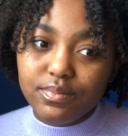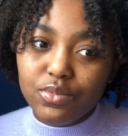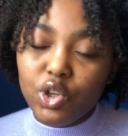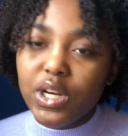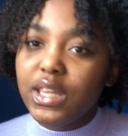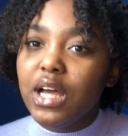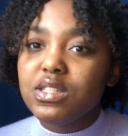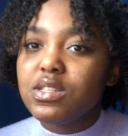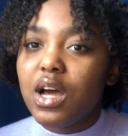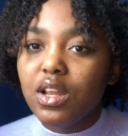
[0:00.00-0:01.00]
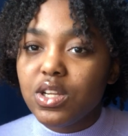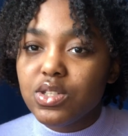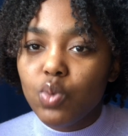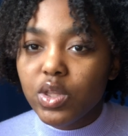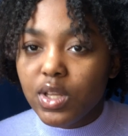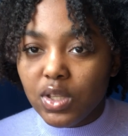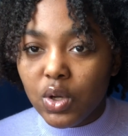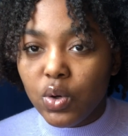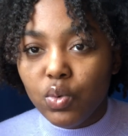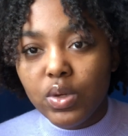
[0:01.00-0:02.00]
$30,000 worth of
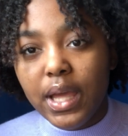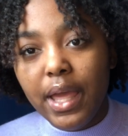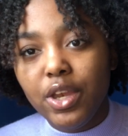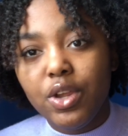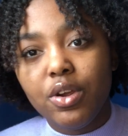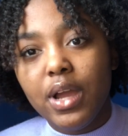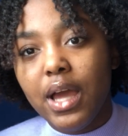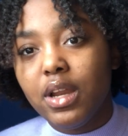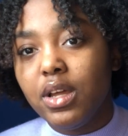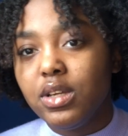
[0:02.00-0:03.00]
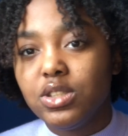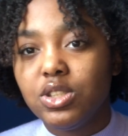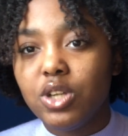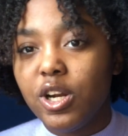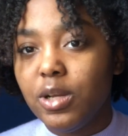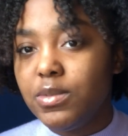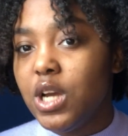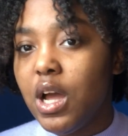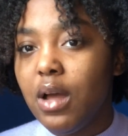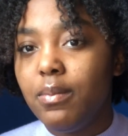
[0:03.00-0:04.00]
loan and you're at a startup
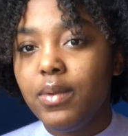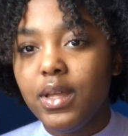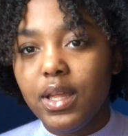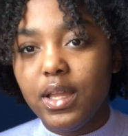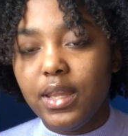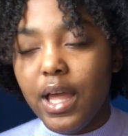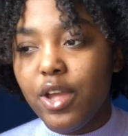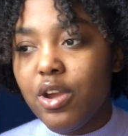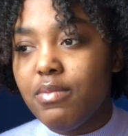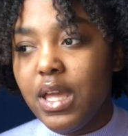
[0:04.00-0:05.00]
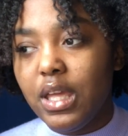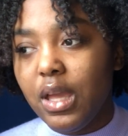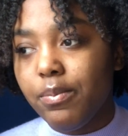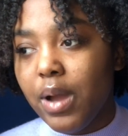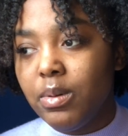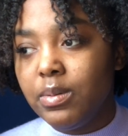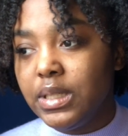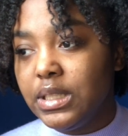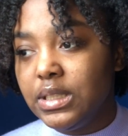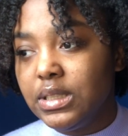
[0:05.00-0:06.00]
job that you're making
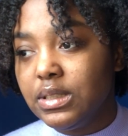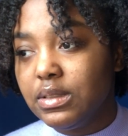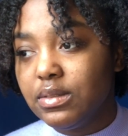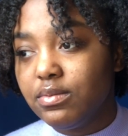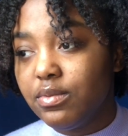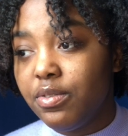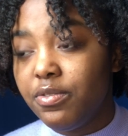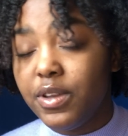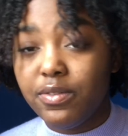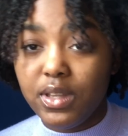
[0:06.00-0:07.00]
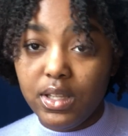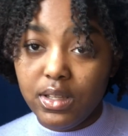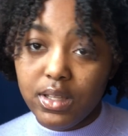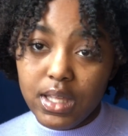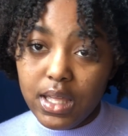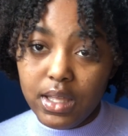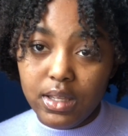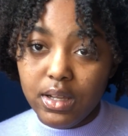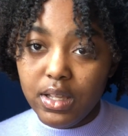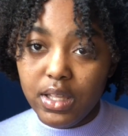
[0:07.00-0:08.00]
probably
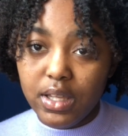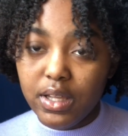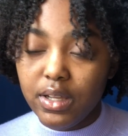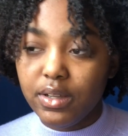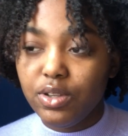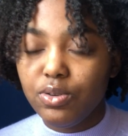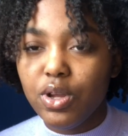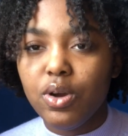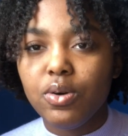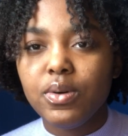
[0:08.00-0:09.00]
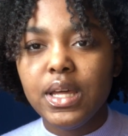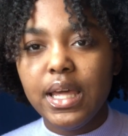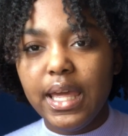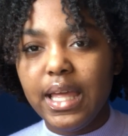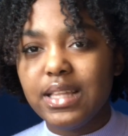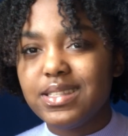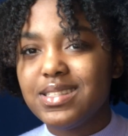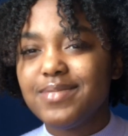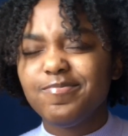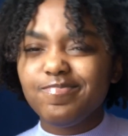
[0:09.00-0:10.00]
$50K a year, you know, it's